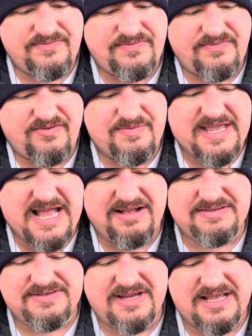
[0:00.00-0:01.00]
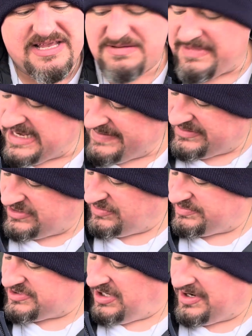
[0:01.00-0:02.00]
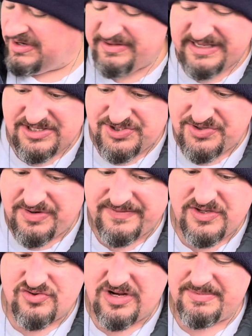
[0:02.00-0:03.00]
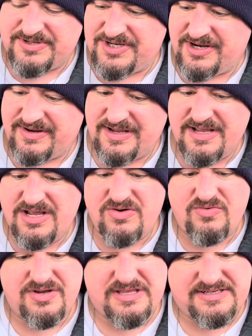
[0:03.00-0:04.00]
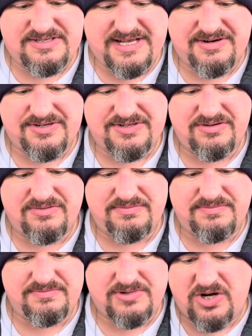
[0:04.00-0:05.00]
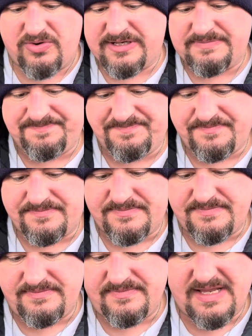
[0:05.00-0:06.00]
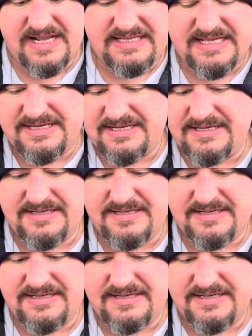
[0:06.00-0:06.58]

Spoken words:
from the outside, and you might have a little tunneling issue after you drop a cherry, where the center's still going, and then